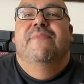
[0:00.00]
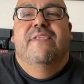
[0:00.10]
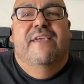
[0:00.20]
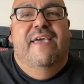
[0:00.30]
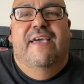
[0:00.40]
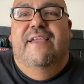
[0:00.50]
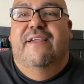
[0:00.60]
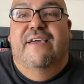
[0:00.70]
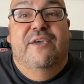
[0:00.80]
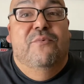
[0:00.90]

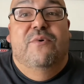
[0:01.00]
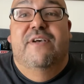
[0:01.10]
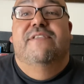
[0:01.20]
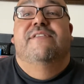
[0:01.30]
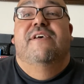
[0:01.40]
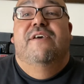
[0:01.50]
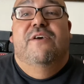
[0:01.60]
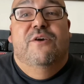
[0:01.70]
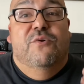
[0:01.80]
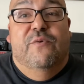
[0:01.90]
And it was
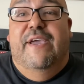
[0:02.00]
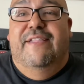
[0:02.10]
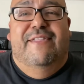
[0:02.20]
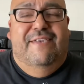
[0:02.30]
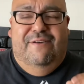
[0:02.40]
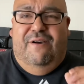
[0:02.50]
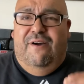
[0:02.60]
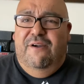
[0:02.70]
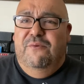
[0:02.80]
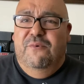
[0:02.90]
great. The
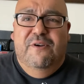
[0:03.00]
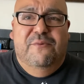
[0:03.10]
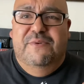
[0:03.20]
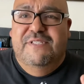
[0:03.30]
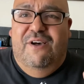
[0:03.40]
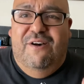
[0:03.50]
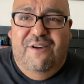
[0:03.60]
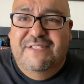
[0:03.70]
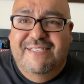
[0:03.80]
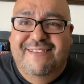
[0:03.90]
artwork was
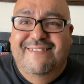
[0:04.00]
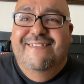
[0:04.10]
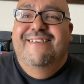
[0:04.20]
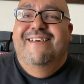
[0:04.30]
haunting.